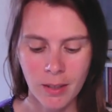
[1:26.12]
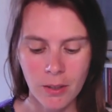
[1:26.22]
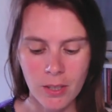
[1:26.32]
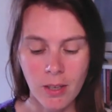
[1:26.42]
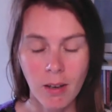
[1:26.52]
There
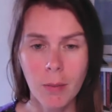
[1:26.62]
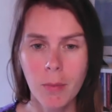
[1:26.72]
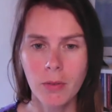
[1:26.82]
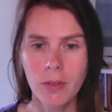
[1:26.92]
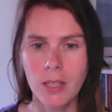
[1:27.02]
is time
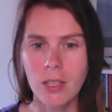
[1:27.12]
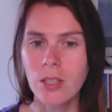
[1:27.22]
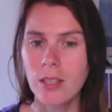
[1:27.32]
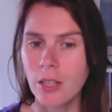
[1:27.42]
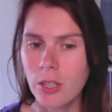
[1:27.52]
after each
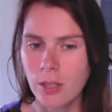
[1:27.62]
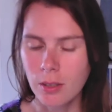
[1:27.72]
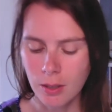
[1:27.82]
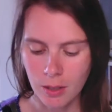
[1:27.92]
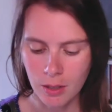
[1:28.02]

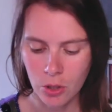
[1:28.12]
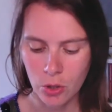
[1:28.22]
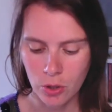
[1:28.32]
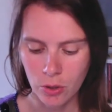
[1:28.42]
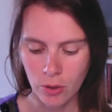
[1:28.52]
session
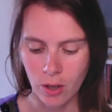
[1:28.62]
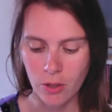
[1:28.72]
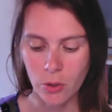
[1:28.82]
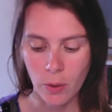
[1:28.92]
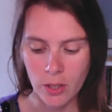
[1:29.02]
to
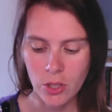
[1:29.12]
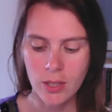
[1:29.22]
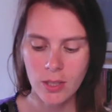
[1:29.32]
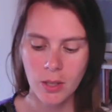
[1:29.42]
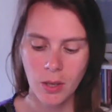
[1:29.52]
ask
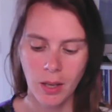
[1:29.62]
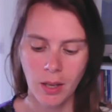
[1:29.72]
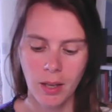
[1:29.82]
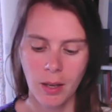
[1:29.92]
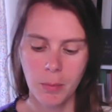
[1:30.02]
questions,
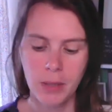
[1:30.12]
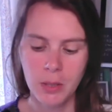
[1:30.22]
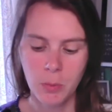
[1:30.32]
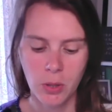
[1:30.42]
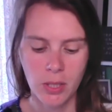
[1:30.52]
and
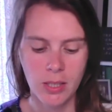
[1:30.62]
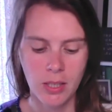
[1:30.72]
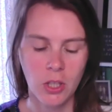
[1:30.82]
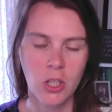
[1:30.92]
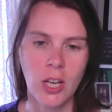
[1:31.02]
please put these
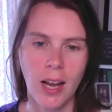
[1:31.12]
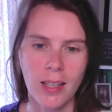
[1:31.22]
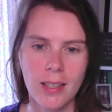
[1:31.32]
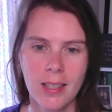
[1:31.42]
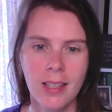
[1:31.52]
in the chat.
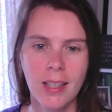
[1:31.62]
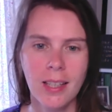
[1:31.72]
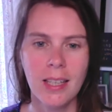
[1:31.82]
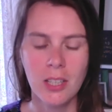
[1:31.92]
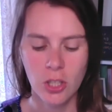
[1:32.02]

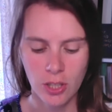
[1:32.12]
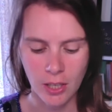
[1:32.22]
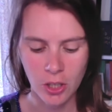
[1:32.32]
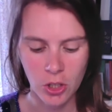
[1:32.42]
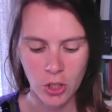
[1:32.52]
Each
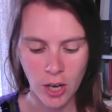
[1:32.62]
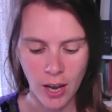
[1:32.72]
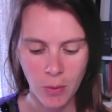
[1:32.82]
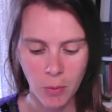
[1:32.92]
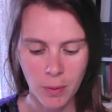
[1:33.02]
session
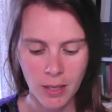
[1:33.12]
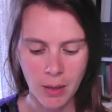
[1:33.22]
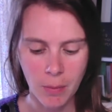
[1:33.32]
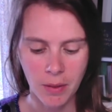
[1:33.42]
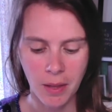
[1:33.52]
chair will be
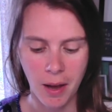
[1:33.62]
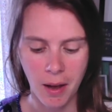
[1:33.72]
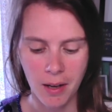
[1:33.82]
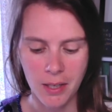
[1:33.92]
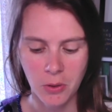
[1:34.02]
keeping their
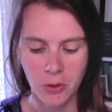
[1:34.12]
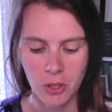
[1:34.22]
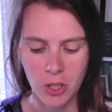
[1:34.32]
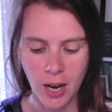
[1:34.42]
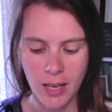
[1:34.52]
eyes on the
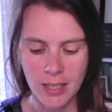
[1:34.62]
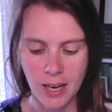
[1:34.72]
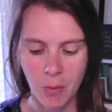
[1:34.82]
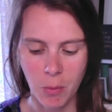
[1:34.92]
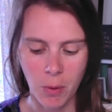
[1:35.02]
chat
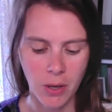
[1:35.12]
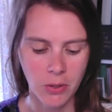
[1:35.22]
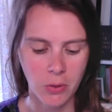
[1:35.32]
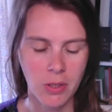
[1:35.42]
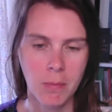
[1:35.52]
and will
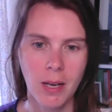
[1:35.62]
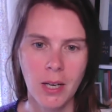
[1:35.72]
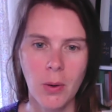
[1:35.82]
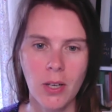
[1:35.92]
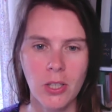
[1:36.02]
pass on as many
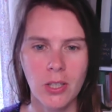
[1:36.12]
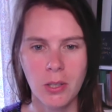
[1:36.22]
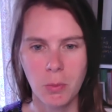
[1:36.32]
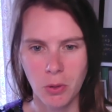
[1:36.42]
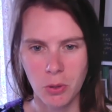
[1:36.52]
questions
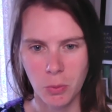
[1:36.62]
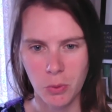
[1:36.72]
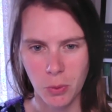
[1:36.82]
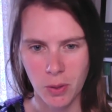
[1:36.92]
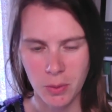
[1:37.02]
as possible
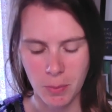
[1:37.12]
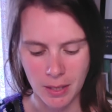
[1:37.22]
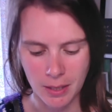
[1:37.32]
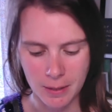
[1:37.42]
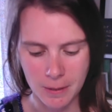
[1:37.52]
to our
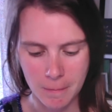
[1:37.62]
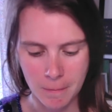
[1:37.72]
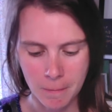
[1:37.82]
speakers.